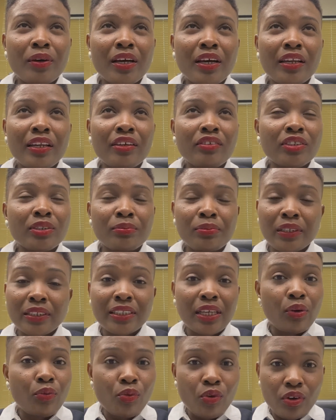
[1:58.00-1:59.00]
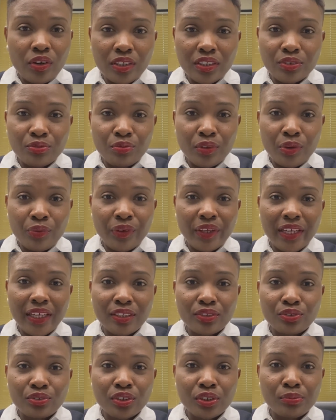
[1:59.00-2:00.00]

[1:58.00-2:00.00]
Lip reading: there was a place I worked where we had to